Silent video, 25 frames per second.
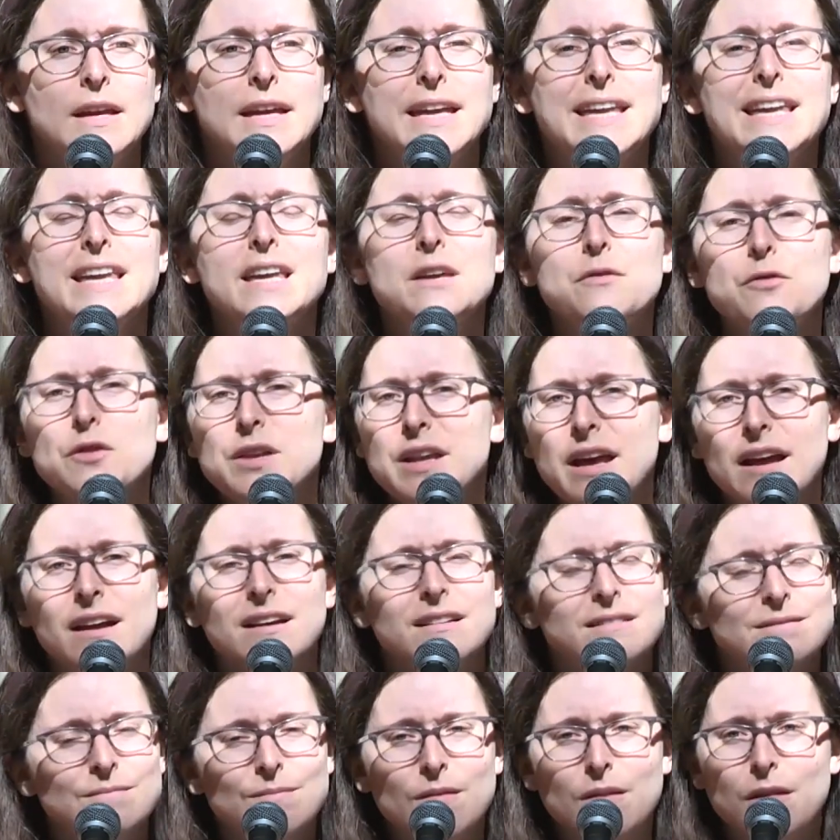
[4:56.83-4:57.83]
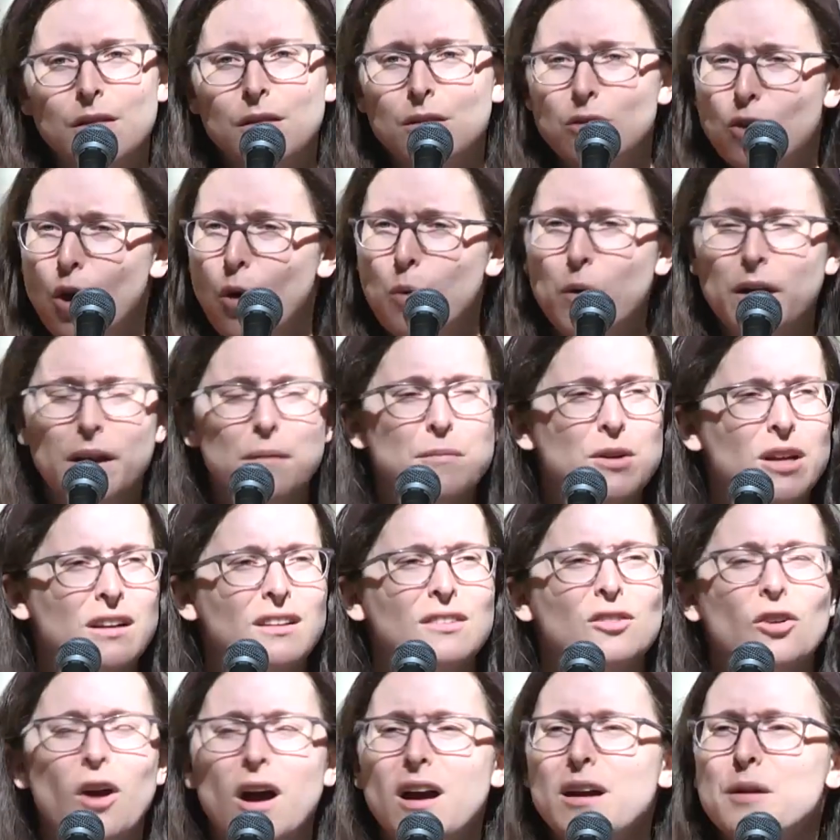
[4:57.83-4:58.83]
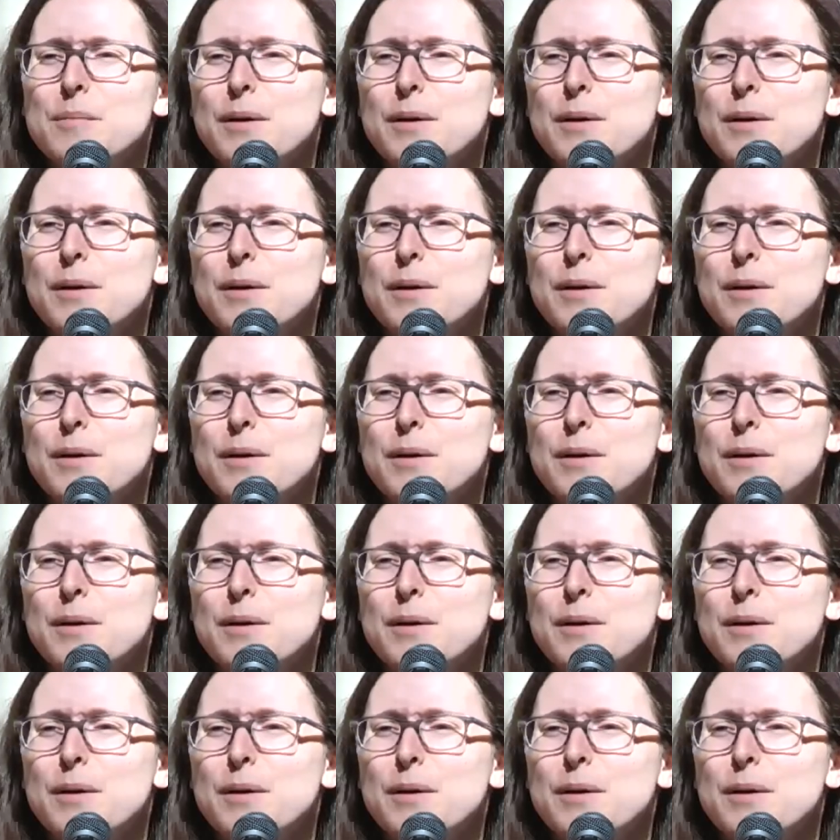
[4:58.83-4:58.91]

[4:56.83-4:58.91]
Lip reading: even though what I'm going to talk